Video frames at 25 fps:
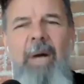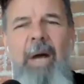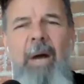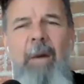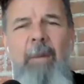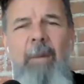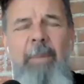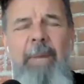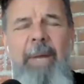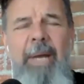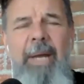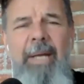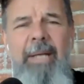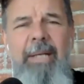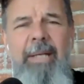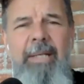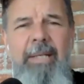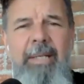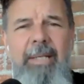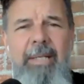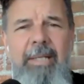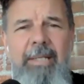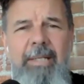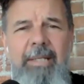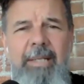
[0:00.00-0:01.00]
how bad
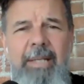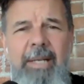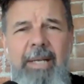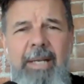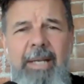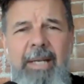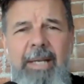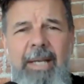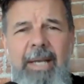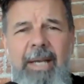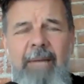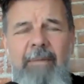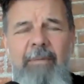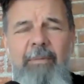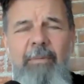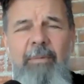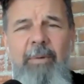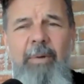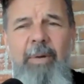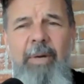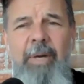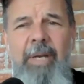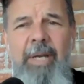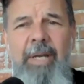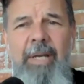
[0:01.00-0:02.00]
did it get
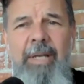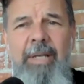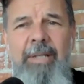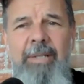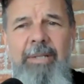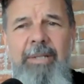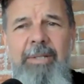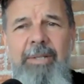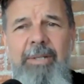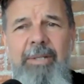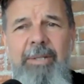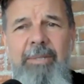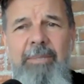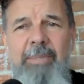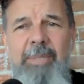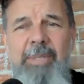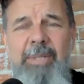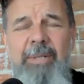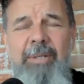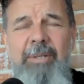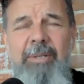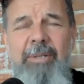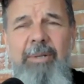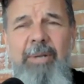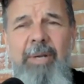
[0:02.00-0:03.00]
for you in terms
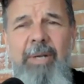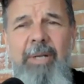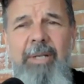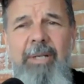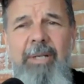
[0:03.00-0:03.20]
of drug